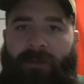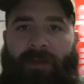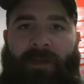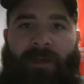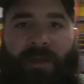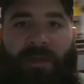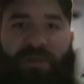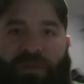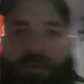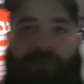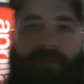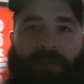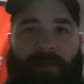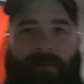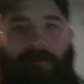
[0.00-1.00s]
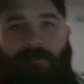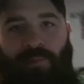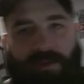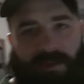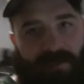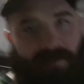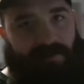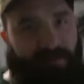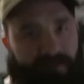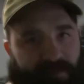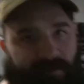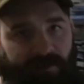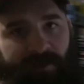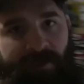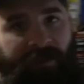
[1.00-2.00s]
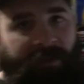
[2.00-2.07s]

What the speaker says: an additional video pretty easily.